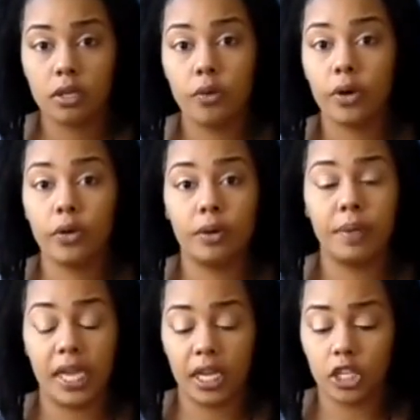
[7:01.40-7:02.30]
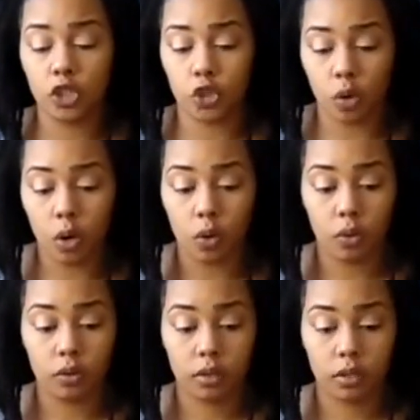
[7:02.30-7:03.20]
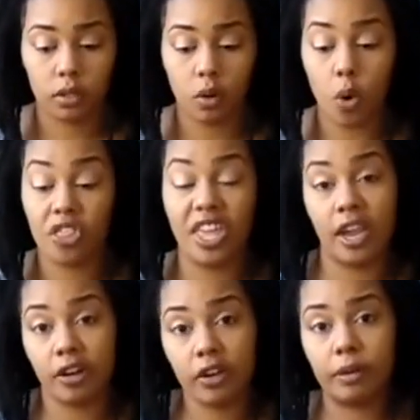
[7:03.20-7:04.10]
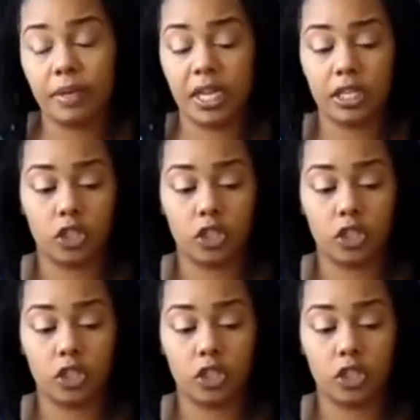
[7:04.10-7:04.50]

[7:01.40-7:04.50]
You are going to be in control, or they are going to be in